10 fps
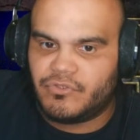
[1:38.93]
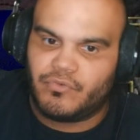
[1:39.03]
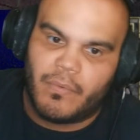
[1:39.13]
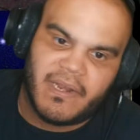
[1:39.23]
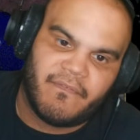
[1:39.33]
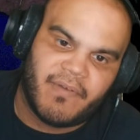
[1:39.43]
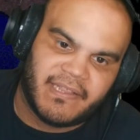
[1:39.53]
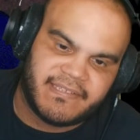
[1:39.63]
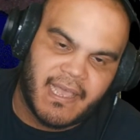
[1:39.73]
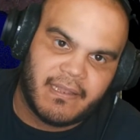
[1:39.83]
20
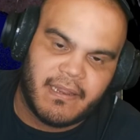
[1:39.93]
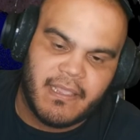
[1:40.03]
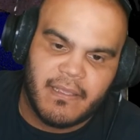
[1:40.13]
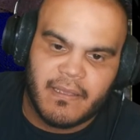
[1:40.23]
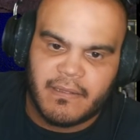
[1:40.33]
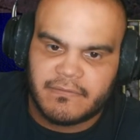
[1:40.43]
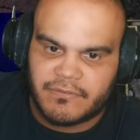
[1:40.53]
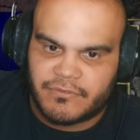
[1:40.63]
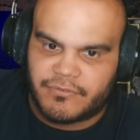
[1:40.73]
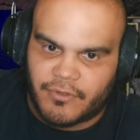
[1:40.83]
vitality,
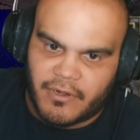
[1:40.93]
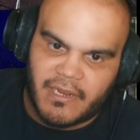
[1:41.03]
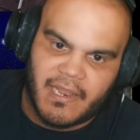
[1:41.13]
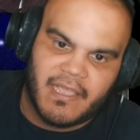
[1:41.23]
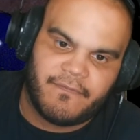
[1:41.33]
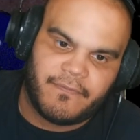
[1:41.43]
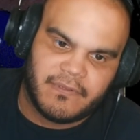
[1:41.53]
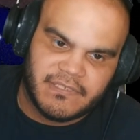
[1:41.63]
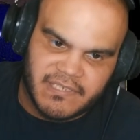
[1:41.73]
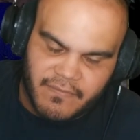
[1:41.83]
30 life,
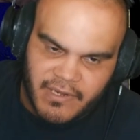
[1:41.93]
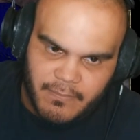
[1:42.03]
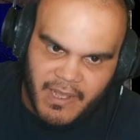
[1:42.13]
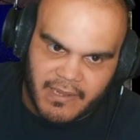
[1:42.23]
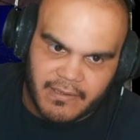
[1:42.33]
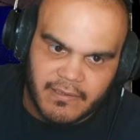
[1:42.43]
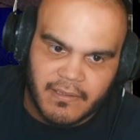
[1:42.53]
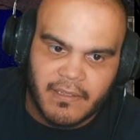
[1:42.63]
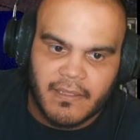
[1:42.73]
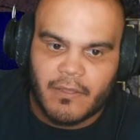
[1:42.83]
70 mana,
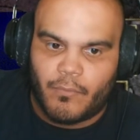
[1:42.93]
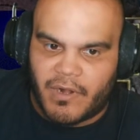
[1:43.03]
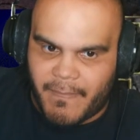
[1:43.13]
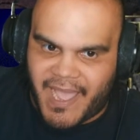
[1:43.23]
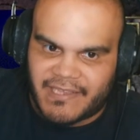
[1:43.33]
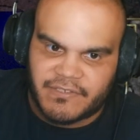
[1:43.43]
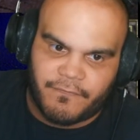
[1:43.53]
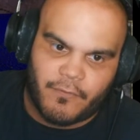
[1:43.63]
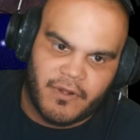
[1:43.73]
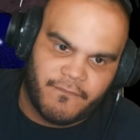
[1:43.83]
with a max of
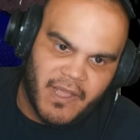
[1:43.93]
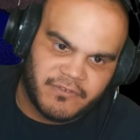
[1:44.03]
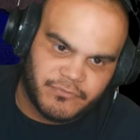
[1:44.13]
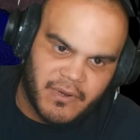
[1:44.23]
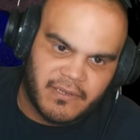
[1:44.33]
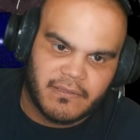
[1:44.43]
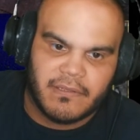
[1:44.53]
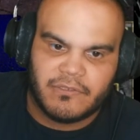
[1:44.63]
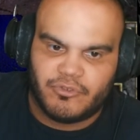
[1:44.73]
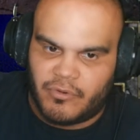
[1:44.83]
45 strength,
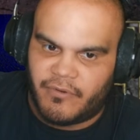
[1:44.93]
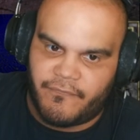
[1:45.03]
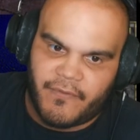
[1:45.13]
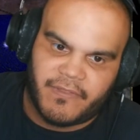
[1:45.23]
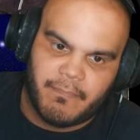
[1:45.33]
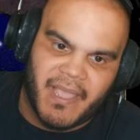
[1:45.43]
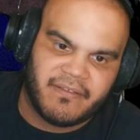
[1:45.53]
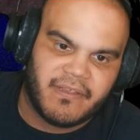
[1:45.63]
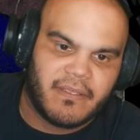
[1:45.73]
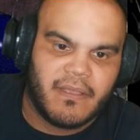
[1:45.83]
250
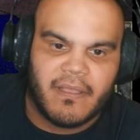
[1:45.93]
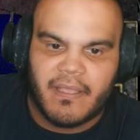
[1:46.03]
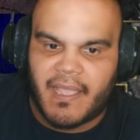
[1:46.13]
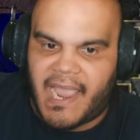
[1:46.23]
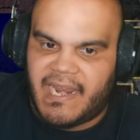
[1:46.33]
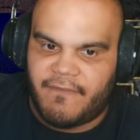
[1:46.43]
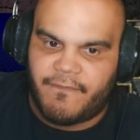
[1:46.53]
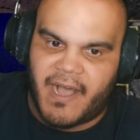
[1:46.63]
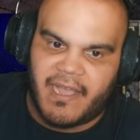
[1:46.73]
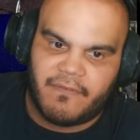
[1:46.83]
magic,
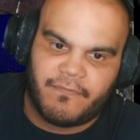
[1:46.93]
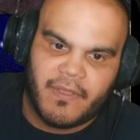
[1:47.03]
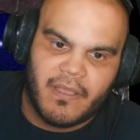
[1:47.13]
85